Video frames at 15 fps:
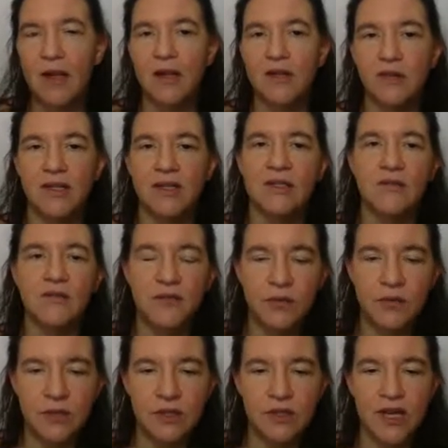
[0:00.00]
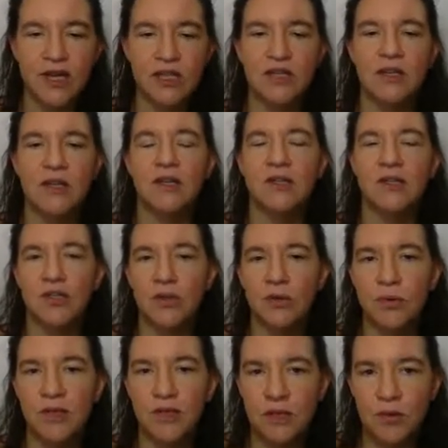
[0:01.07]
So that's the first stage. So
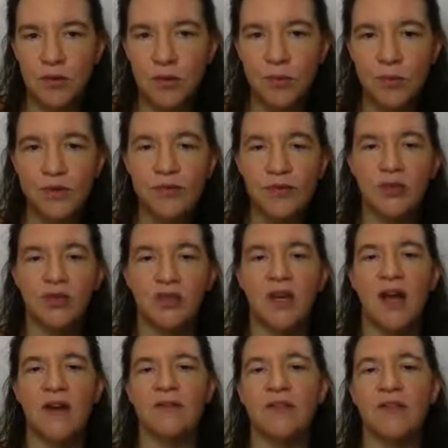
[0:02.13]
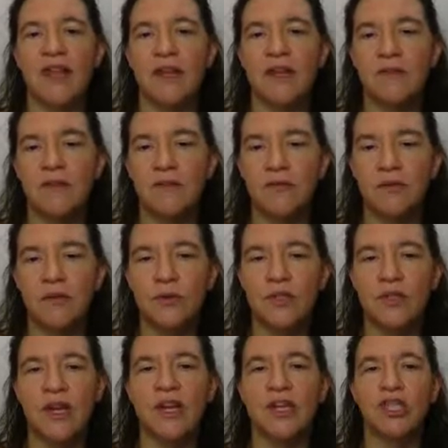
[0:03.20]
in the schoolbook version, after the end of the first
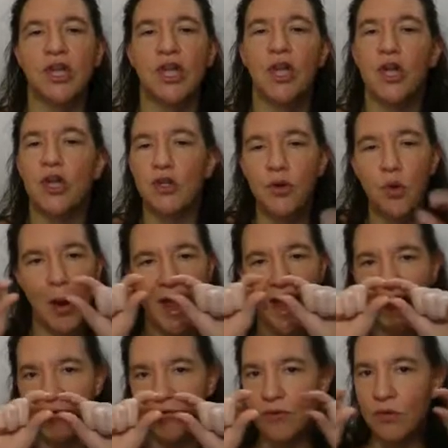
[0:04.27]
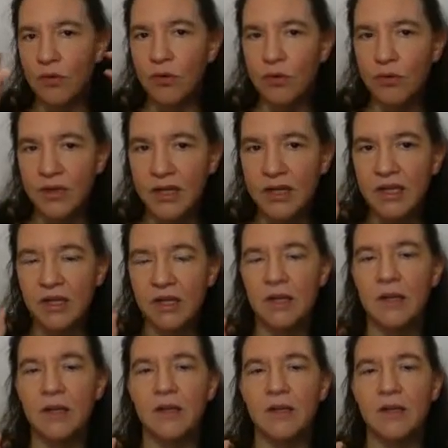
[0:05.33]
stage, you have all the
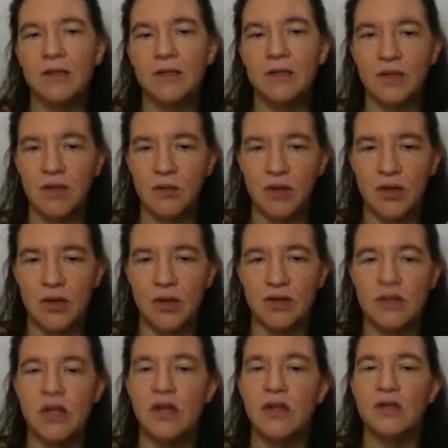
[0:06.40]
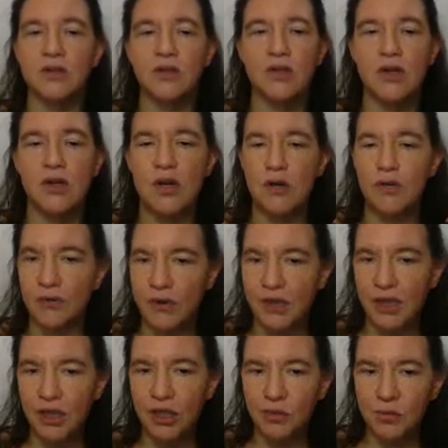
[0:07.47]
little discrete logs. So you know for
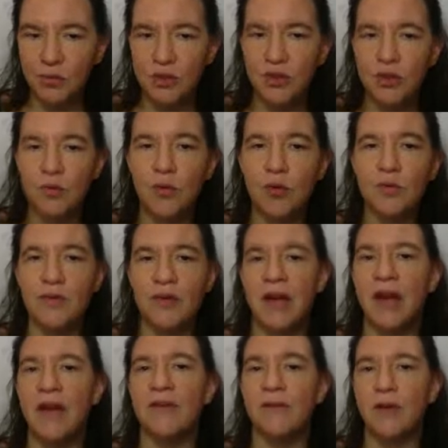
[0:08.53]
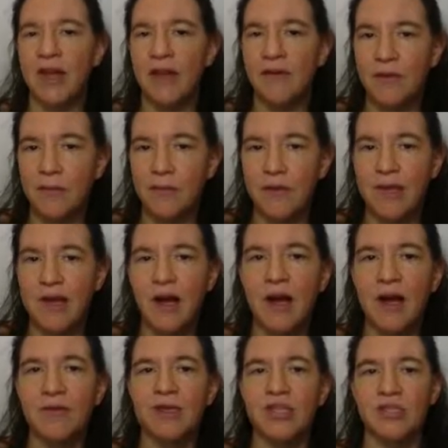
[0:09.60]
each small pi, for every
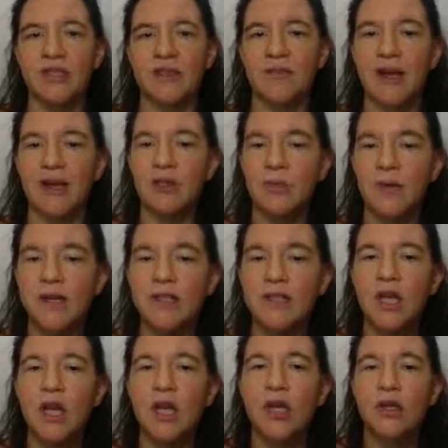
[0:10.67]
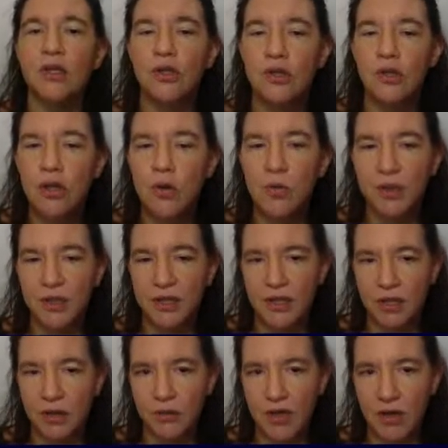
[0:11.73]
pi which is the factor base, you know what the
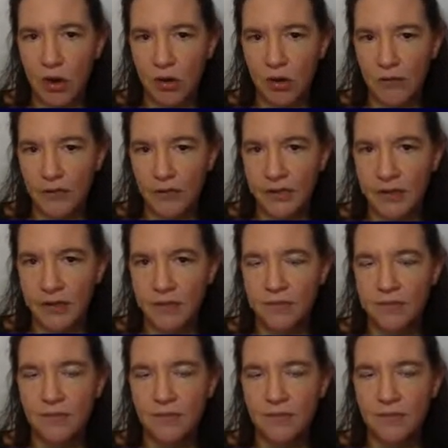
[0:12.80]
discrete log of it is.